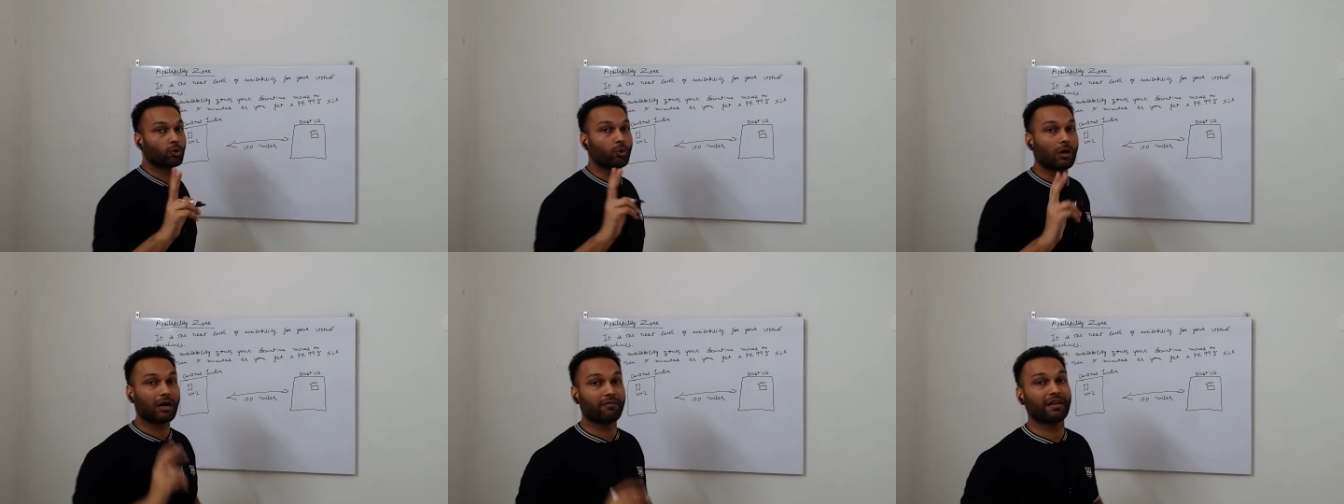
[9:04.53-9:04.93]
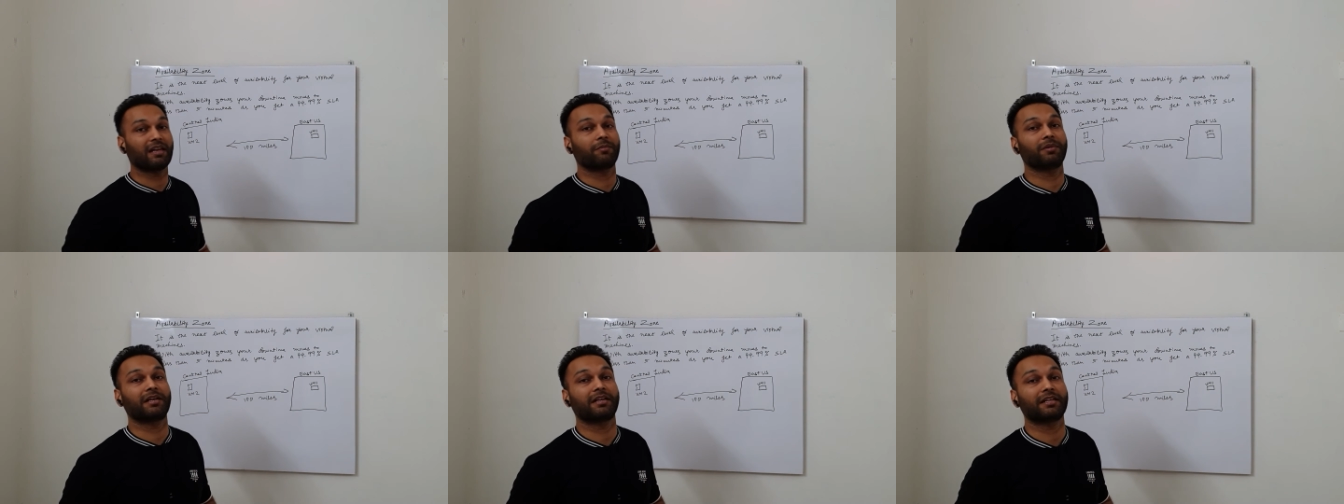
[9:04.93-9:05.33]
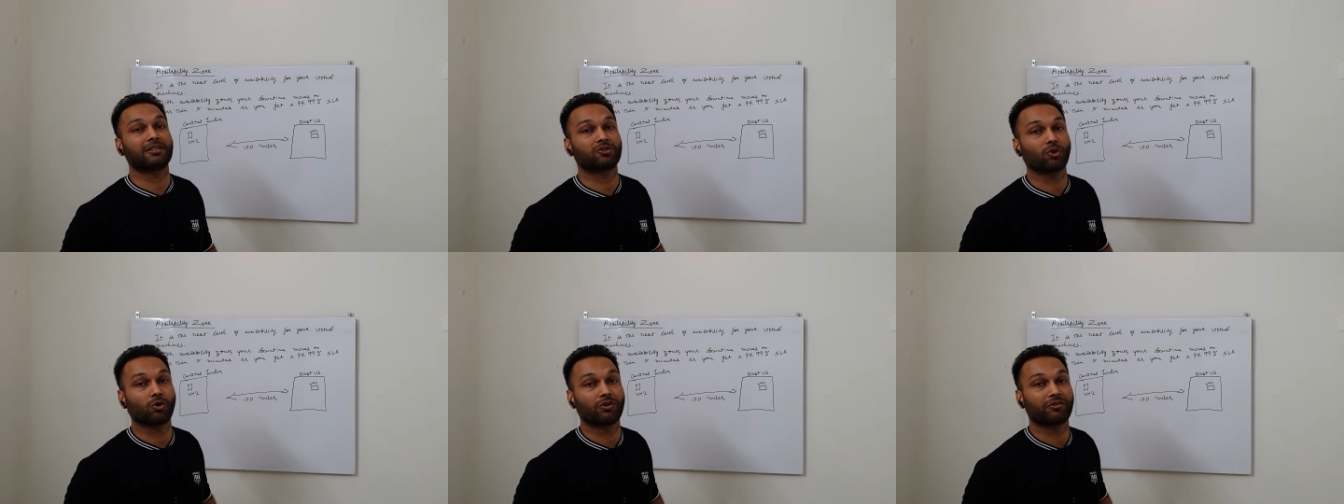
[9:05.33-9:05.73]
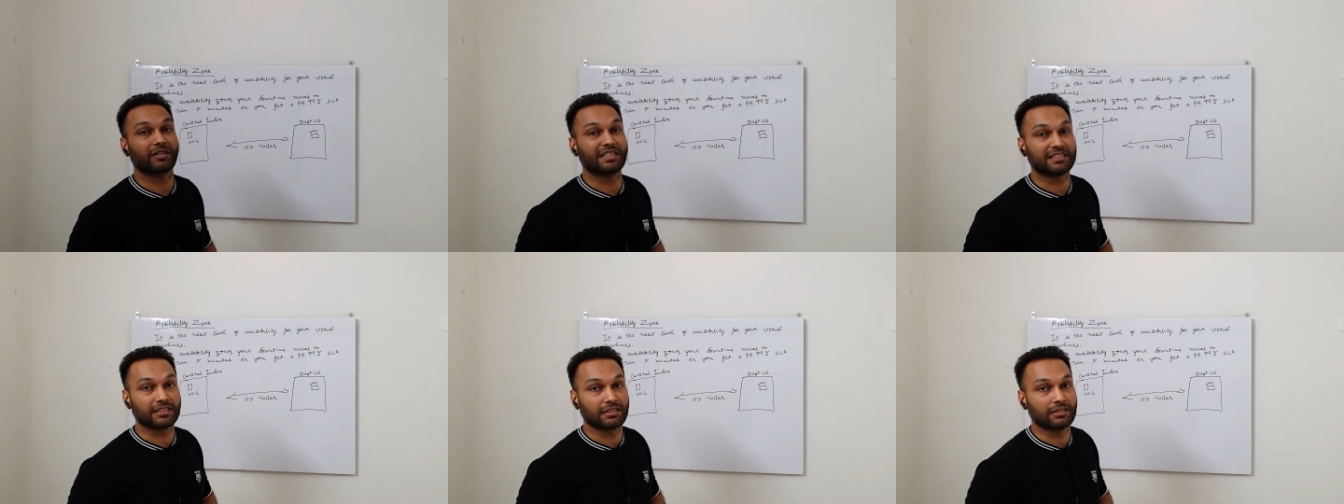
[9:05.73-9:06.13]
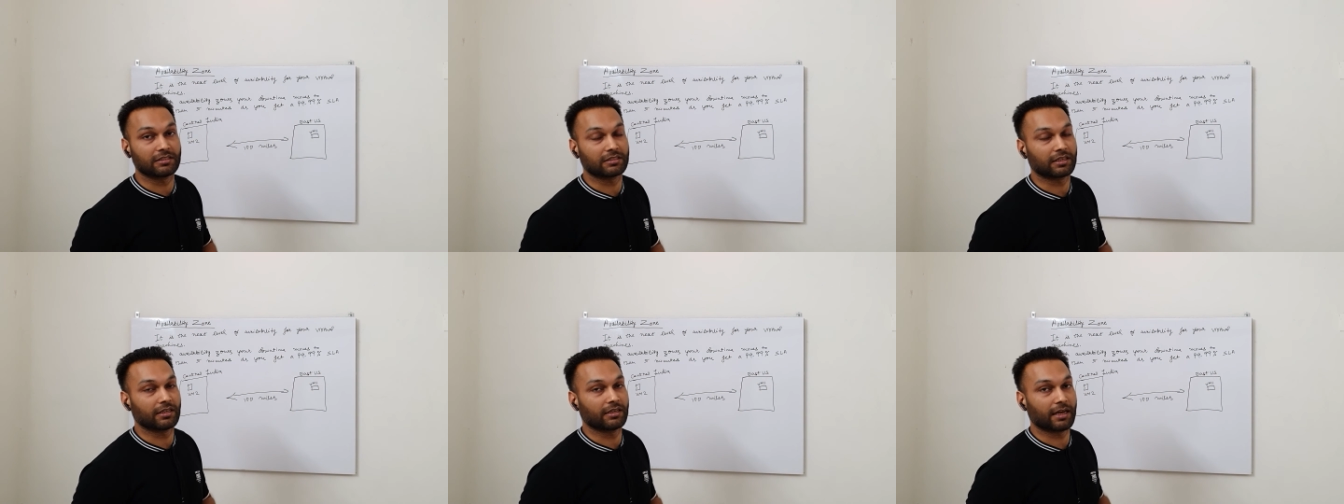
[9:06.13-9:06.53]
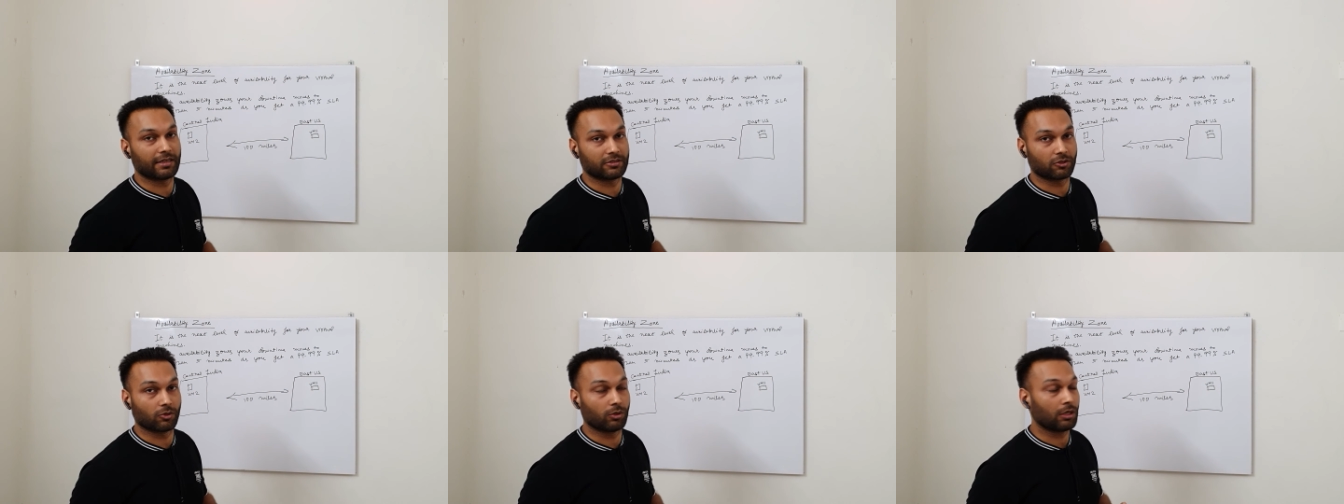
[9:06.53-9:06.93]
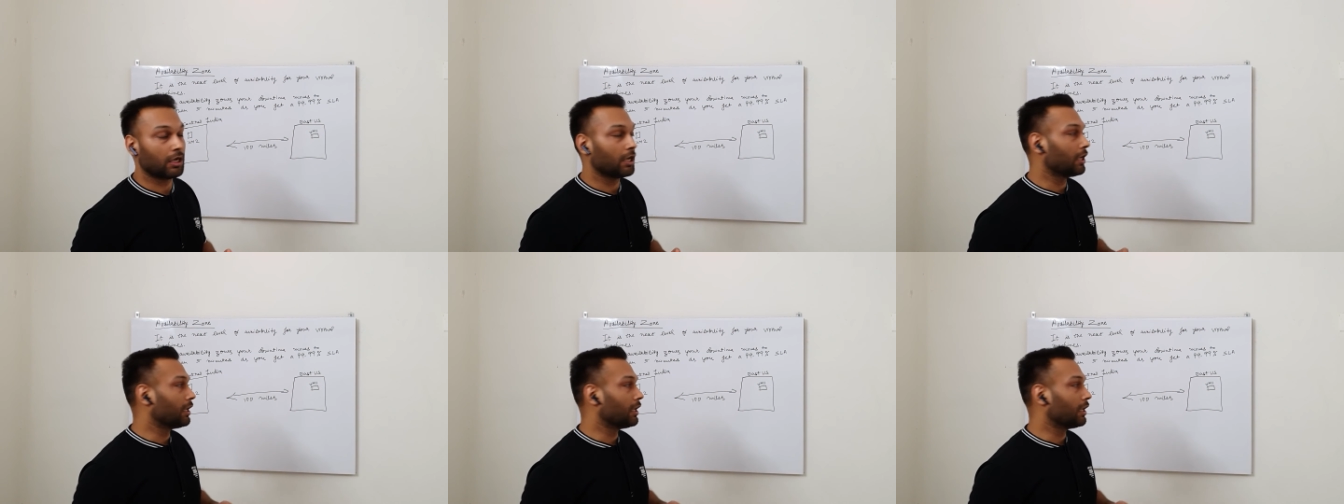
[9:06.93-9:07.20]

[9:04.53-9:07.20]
two availability zone regions in Azure.